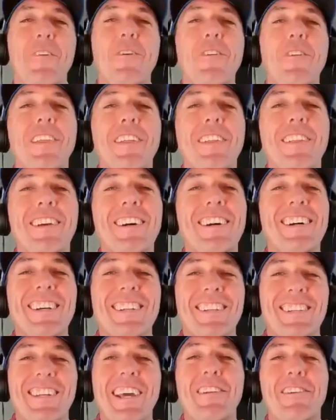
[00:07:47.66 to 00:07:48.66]
well, but
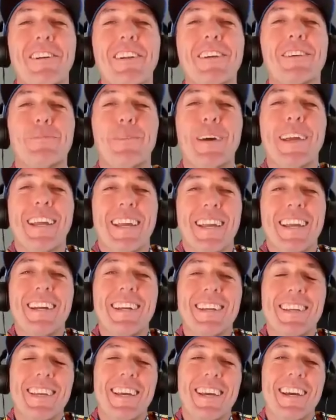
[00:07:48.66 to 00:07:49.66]
generally speaking,
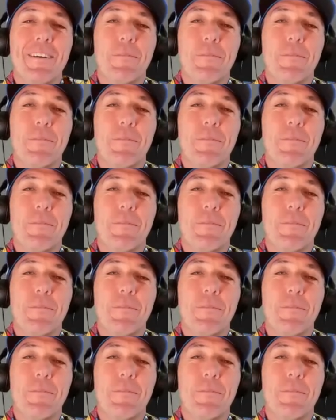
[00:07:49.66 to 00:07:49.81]
yeah,